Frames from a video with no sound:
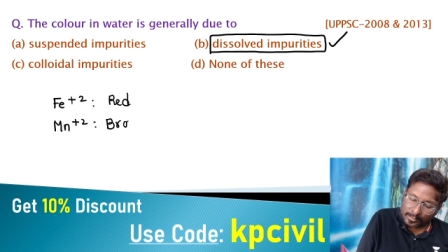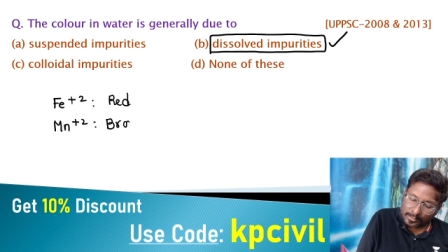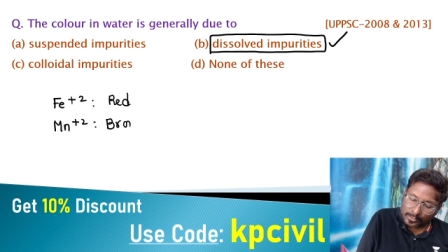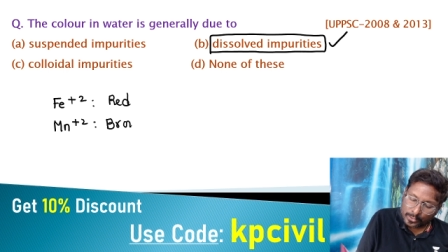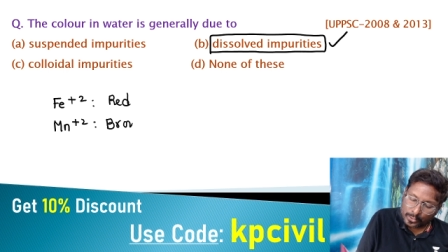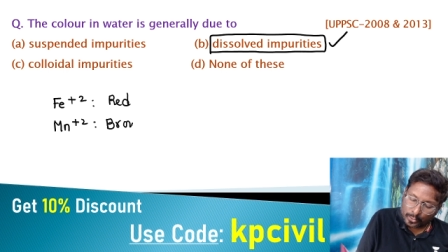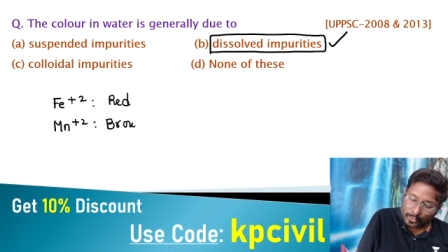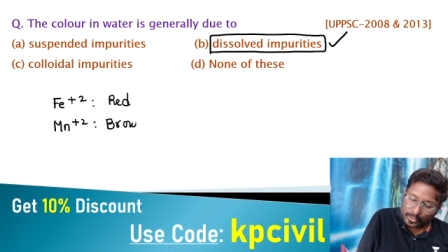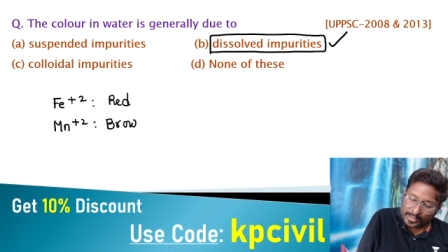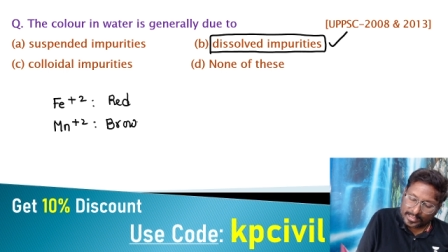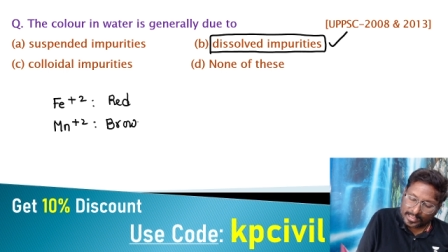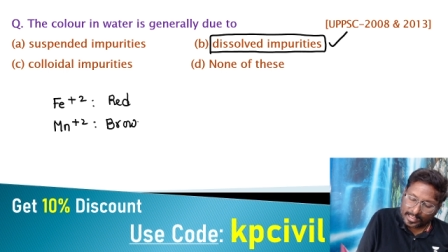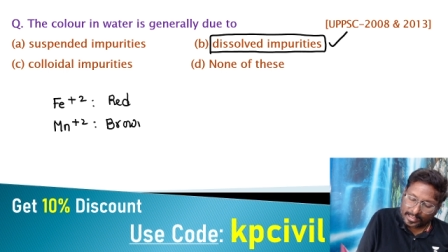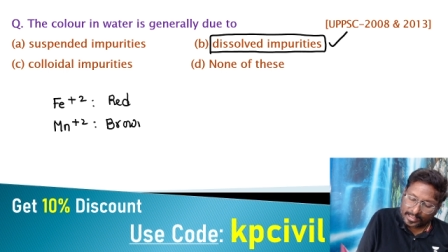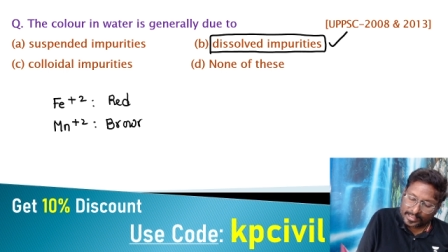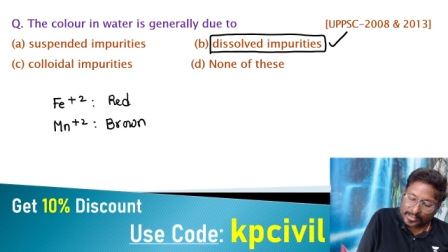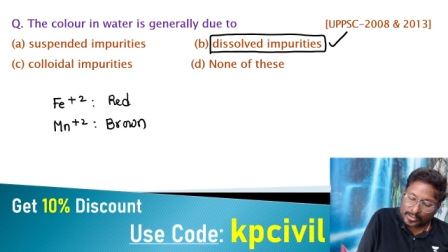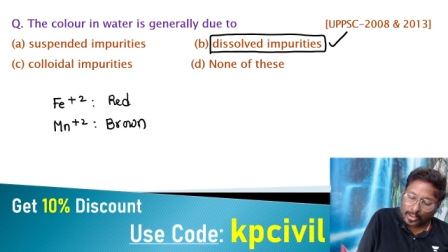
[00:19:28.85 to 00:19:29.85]
So these are
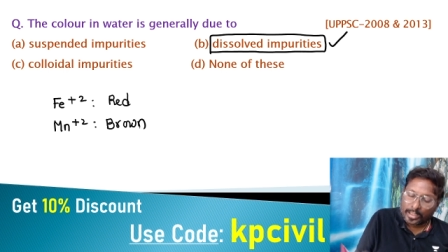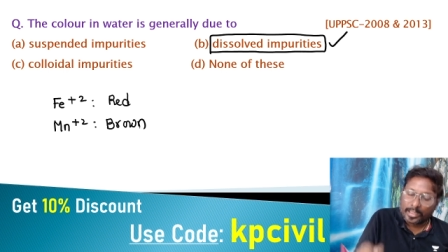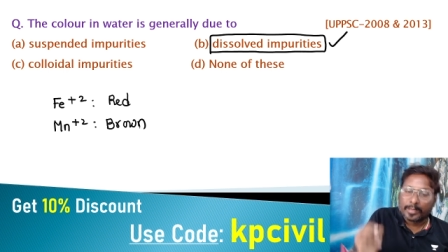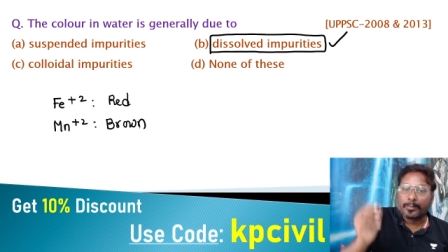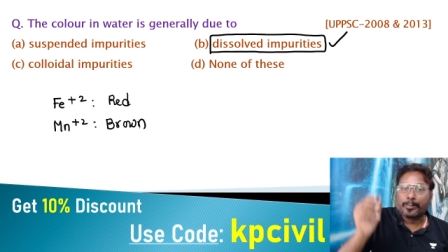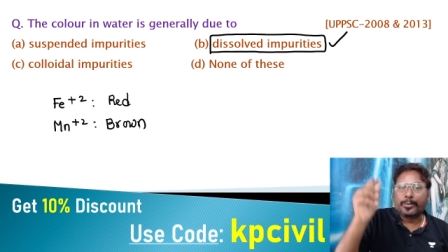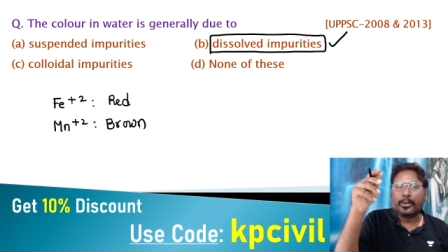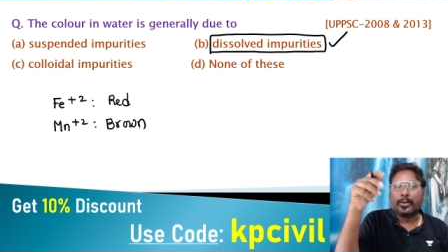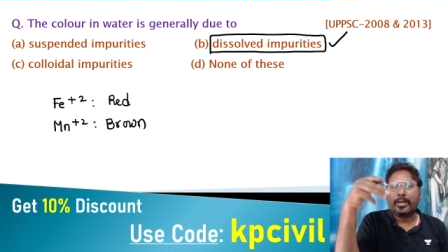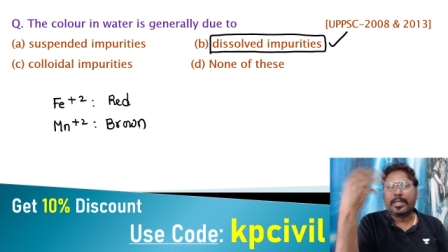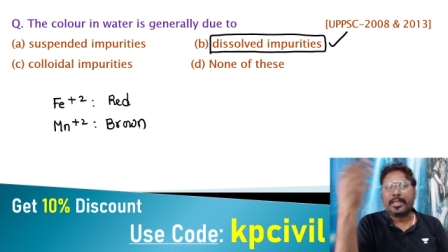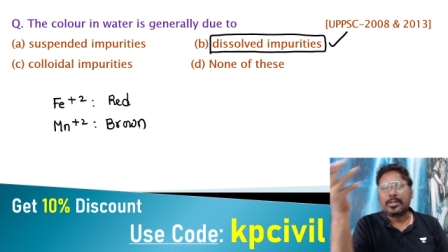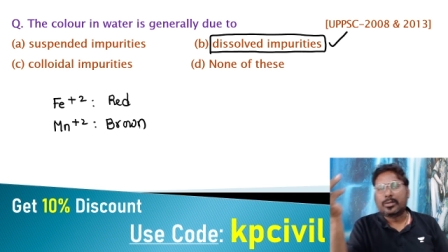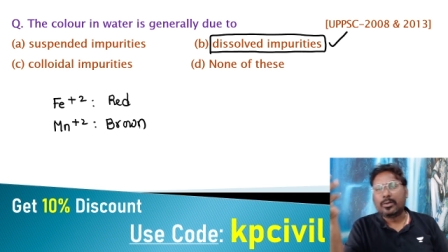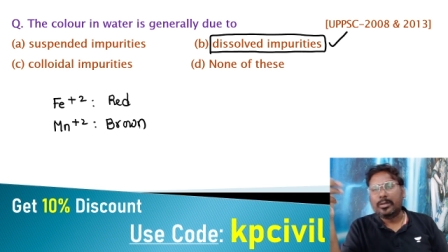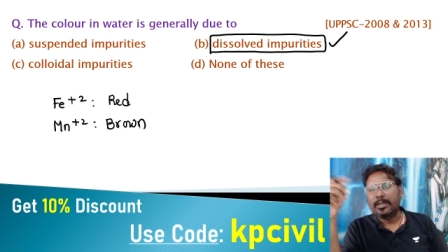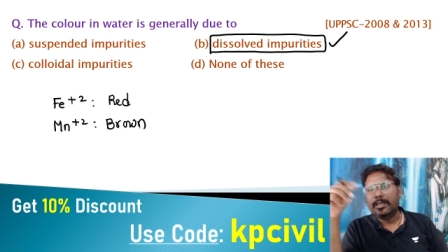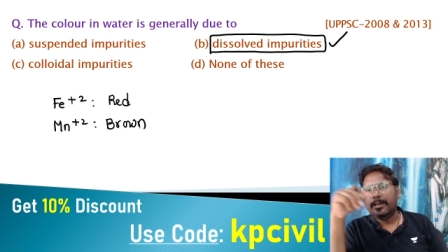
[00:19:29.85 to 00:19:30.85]
dissolved impurities
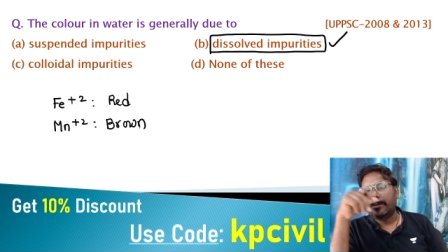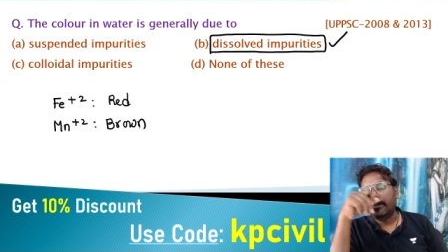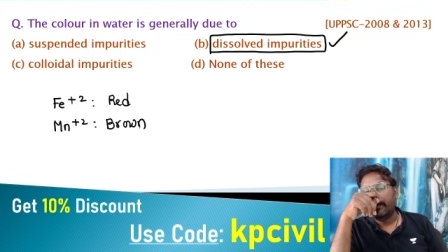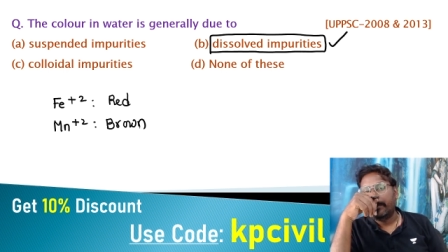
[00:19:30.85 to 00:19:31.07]
only.